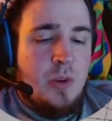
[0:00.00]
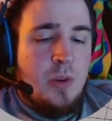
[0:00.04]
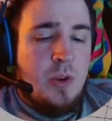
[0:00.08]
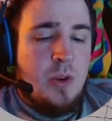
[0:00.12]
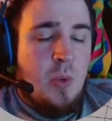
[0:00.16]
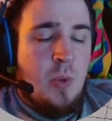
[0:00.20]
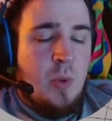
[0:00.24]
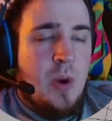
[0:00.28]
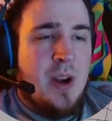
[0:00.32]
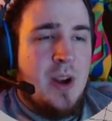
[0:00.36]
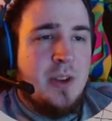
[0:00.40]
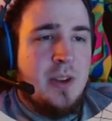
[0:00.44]

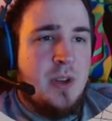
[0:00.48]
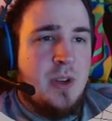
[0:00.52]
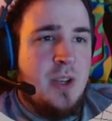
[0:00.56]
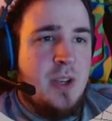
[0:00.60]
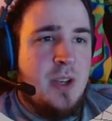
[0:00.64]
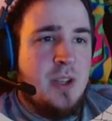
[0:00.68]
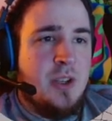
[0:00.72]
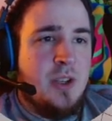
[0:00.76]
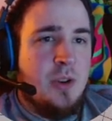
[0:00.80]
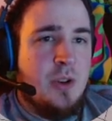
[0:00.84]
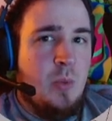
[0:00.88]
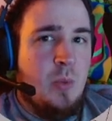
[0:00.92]
Quads are
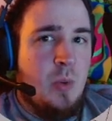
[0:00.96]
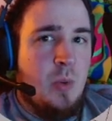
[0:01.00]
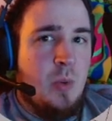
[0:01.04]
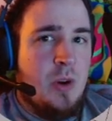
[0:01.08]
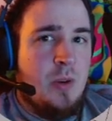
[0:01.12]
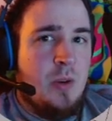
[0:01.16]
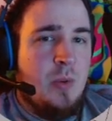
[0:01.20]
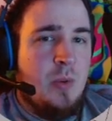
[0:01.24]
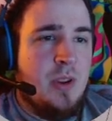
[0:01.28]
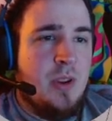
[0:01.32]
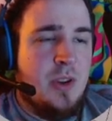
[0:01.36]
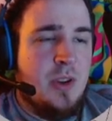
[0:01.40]
easier to work
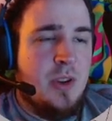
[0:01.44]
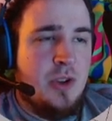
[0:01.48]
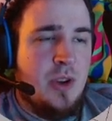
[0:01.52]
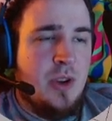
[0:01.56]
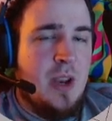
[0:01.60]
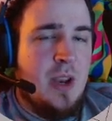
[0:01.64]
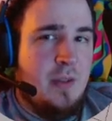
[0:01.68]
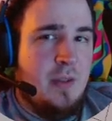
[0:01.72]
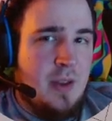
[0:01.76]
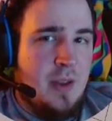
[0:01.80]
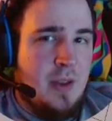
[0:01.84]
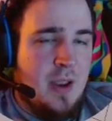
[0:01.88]
with because you can
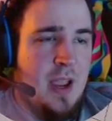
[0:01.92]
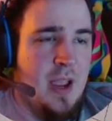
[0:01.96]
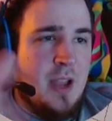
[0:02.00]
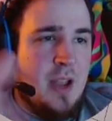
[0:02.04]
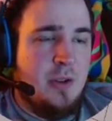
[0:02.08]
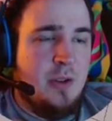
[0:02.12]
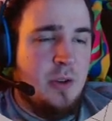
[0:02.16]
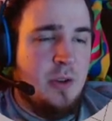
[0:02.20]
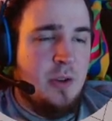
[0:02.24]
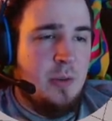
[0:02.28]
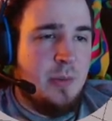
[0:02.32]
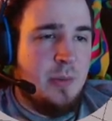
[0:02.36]
have like edge
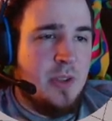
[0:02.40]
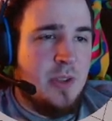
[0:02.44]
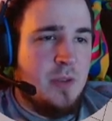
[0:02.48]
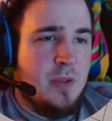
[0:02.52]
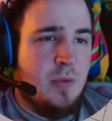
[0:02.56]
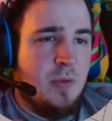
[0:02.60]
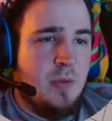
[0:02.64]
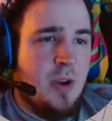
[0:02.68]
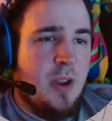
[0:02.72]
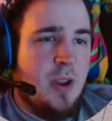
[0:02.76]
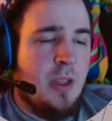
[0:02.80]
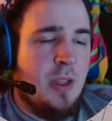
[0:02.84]
loops and stuff
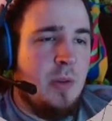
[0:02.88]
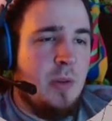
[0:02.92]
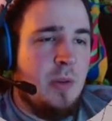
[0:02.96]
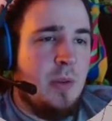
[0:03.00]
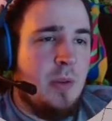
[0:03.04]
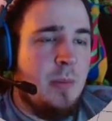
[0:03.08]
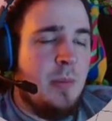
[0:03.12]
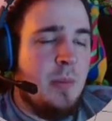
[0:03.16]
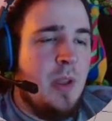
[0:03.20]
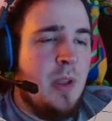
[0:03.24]
running through them.